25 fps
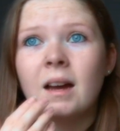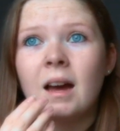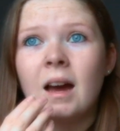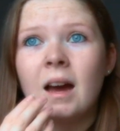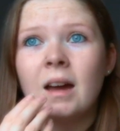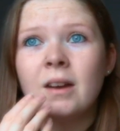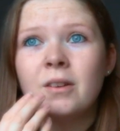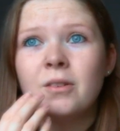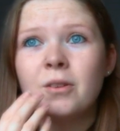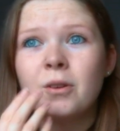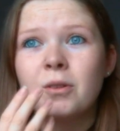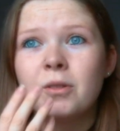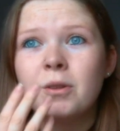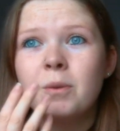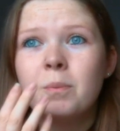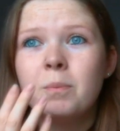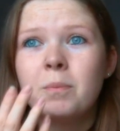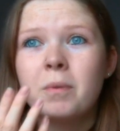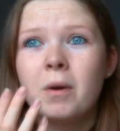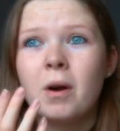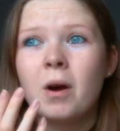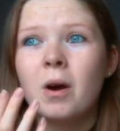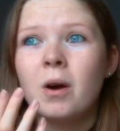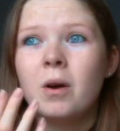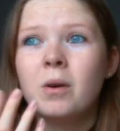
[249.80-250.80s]
another
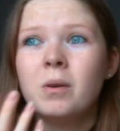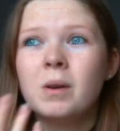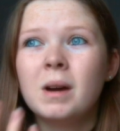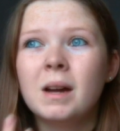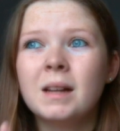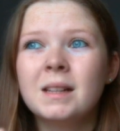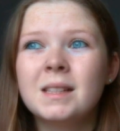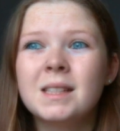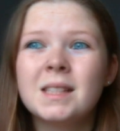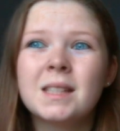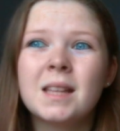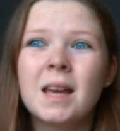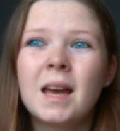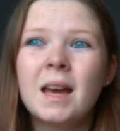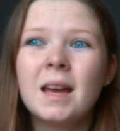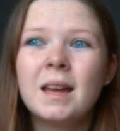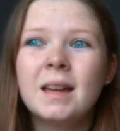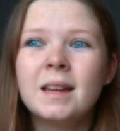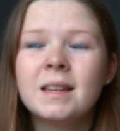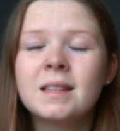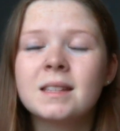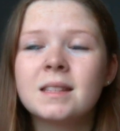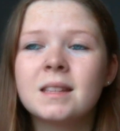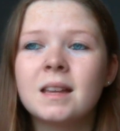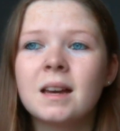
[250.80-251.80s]
pro I'd say
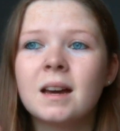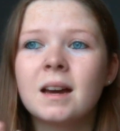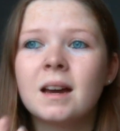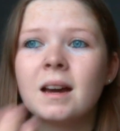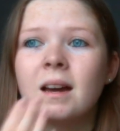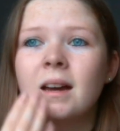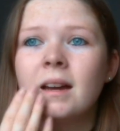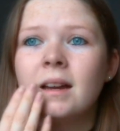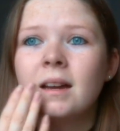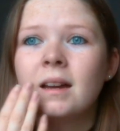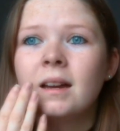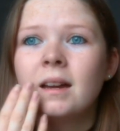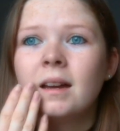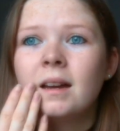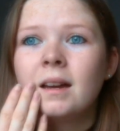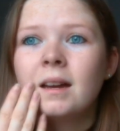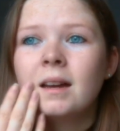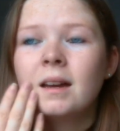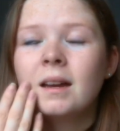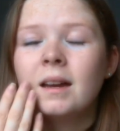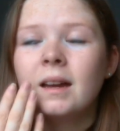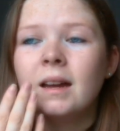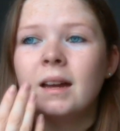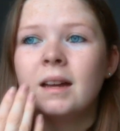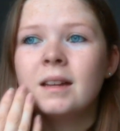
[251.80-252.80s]
is that
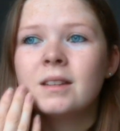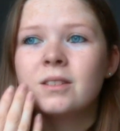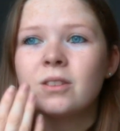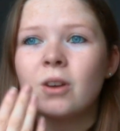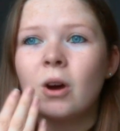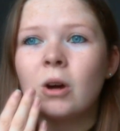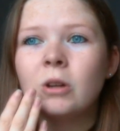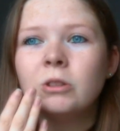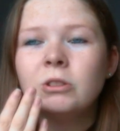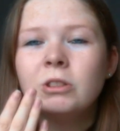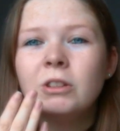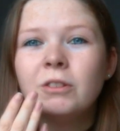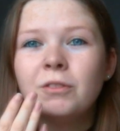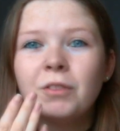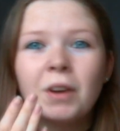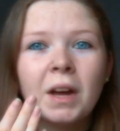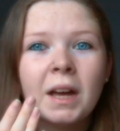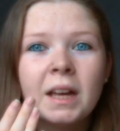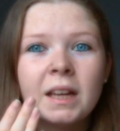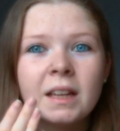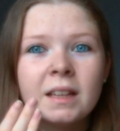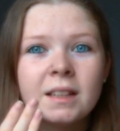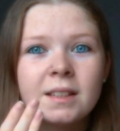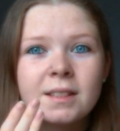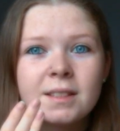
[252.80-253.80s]
it's on your
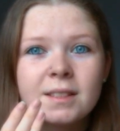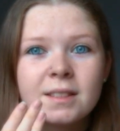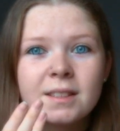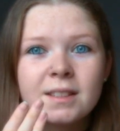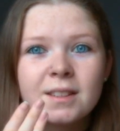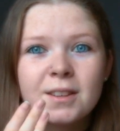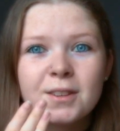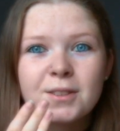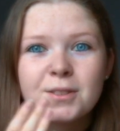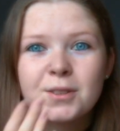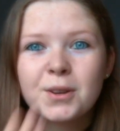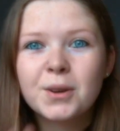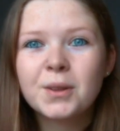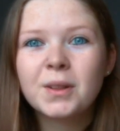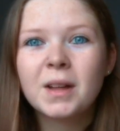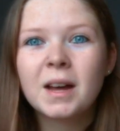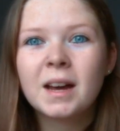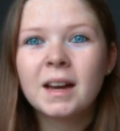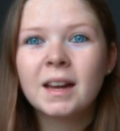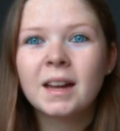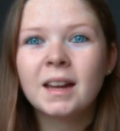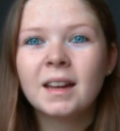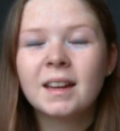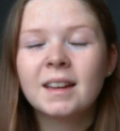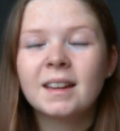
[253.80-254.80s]
face. So
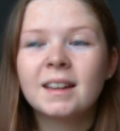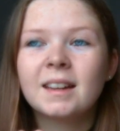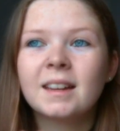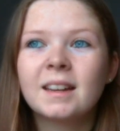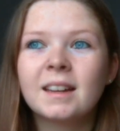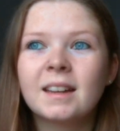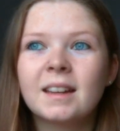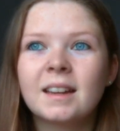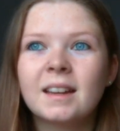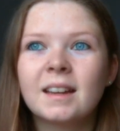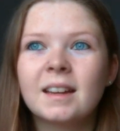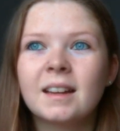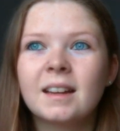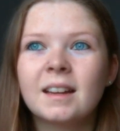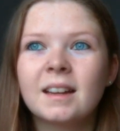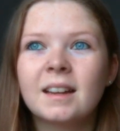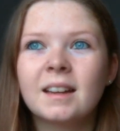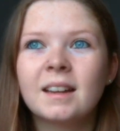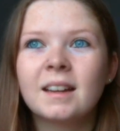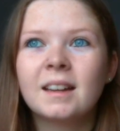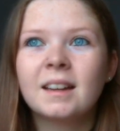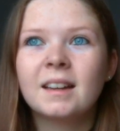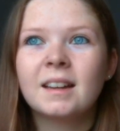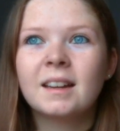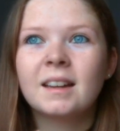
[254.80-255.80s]
like,
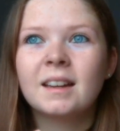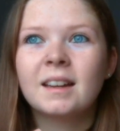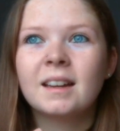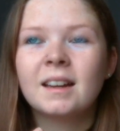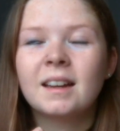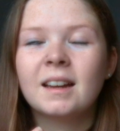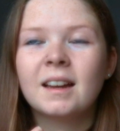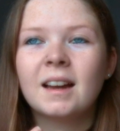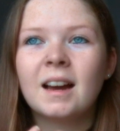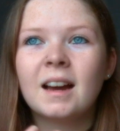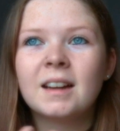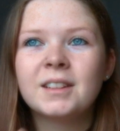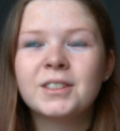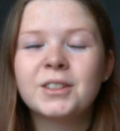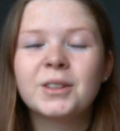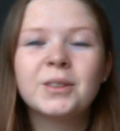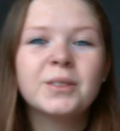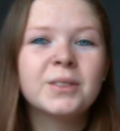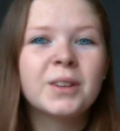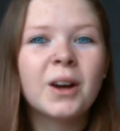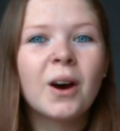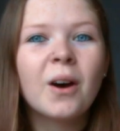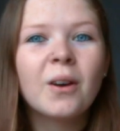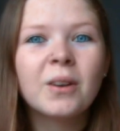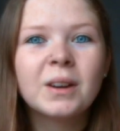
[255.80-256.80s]
I don't
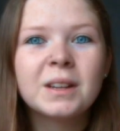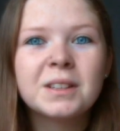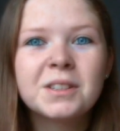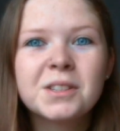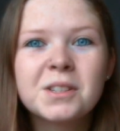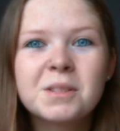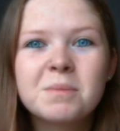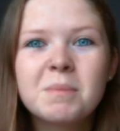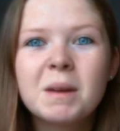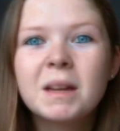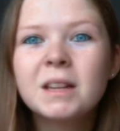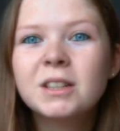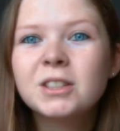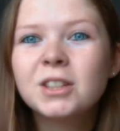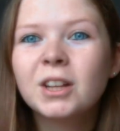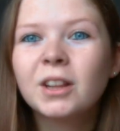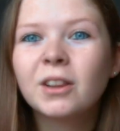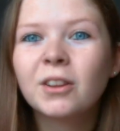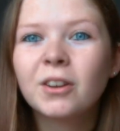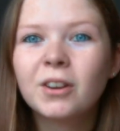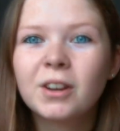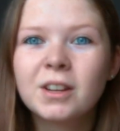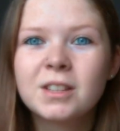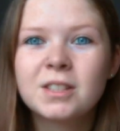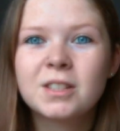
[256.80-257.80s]
know, it just makes you
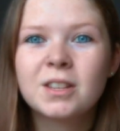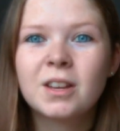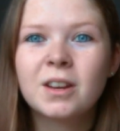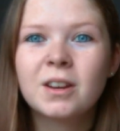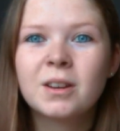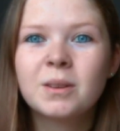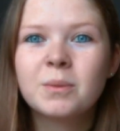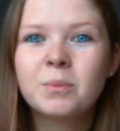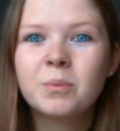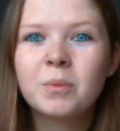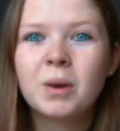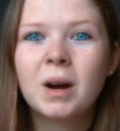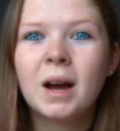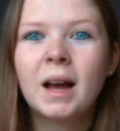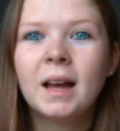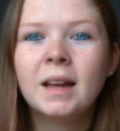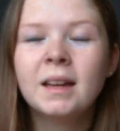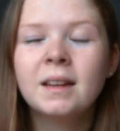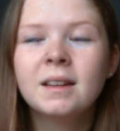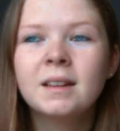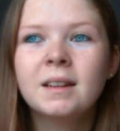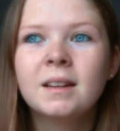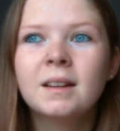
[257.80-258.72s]
look a certain way.